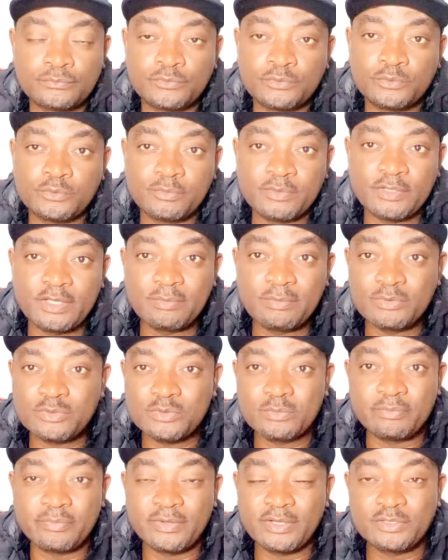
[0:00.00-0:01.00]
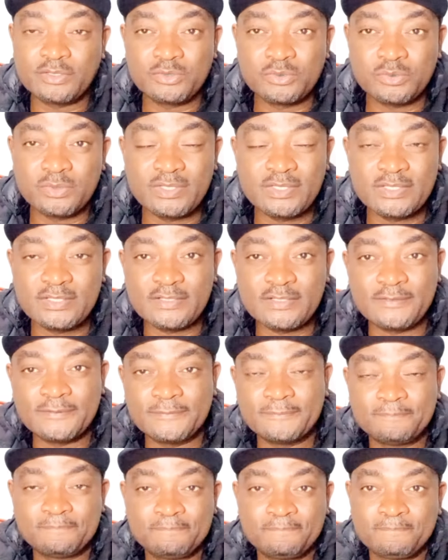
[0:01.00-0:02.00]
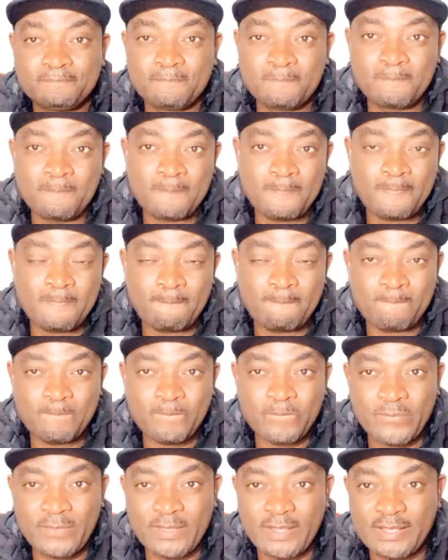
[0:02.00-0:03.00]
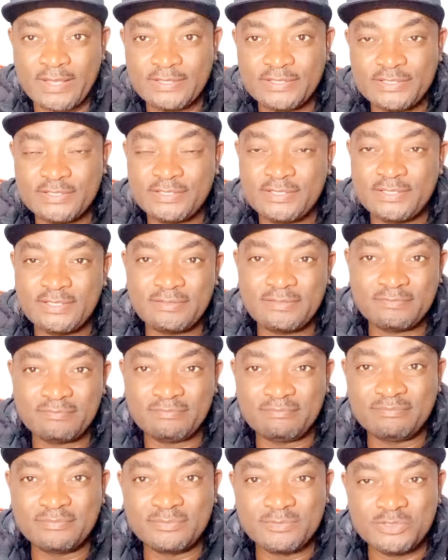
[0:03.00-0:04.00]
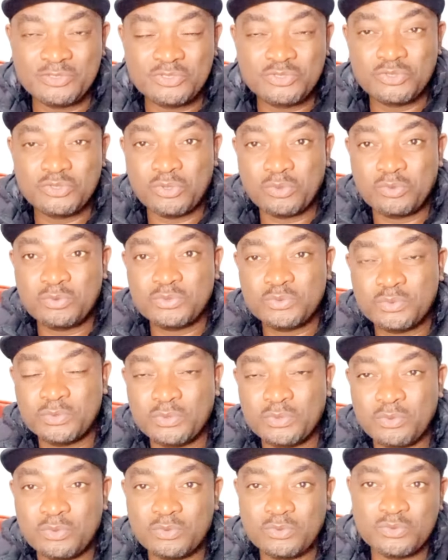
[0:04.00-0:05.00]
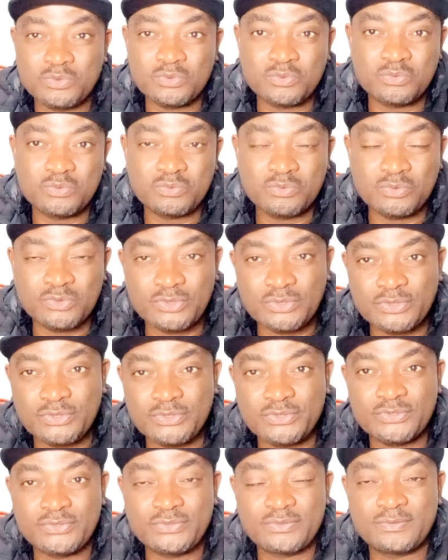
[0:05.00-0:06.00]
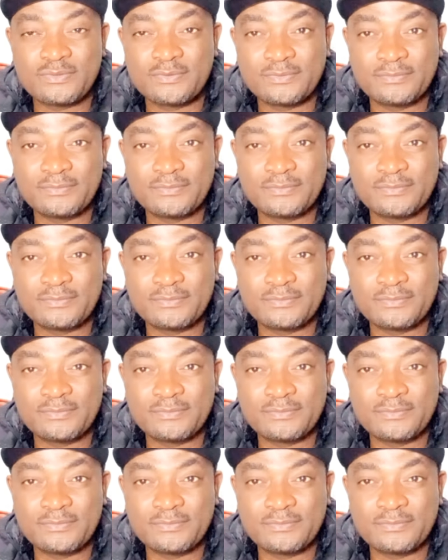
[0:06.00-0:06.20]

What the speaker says: will be able to break through easily. I see struggles with goals. This is